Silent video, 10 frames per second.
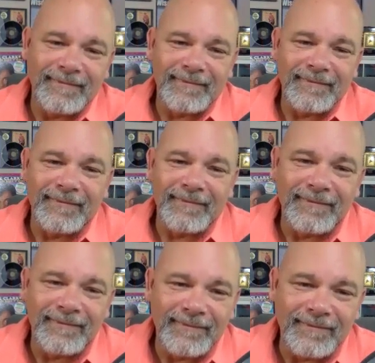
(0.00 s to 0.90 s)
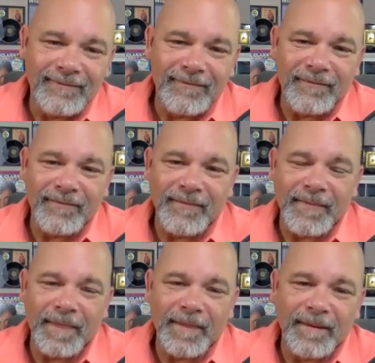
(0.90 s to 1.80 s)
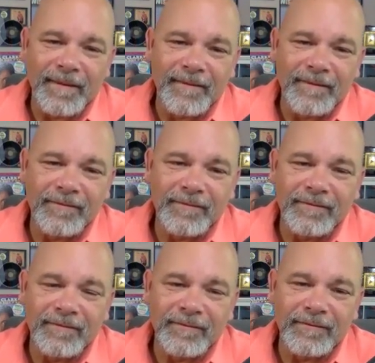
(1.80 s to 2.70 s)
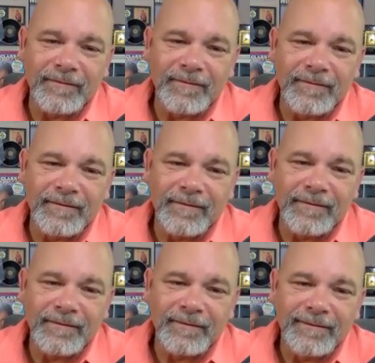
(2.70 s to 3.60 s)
[no speech]